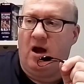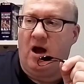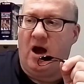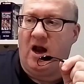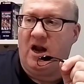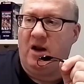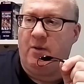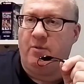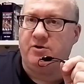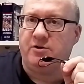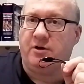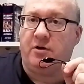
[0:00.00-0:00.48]

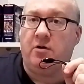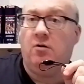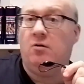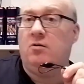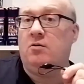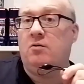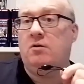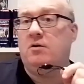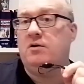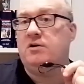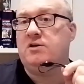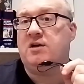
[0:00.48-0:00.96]
And it was like,
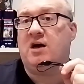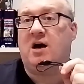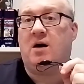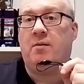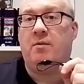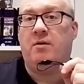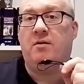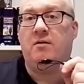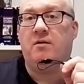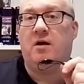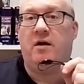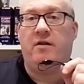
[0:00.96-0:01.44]
oh, what's
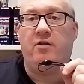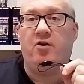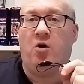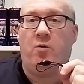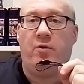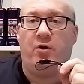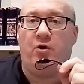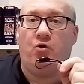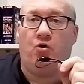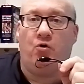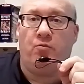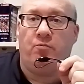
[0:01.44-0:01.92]
happening? And they
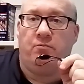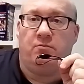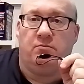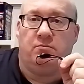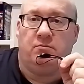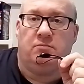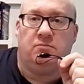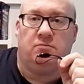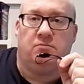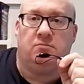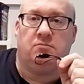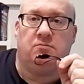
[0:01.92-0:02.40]
all went home.
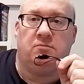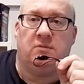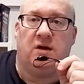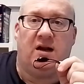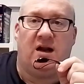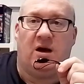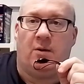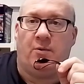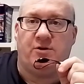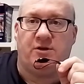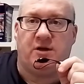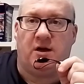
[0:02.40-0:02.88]

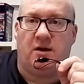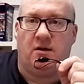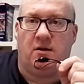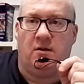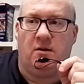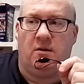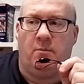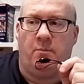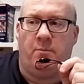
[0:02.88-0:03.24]
And that was it.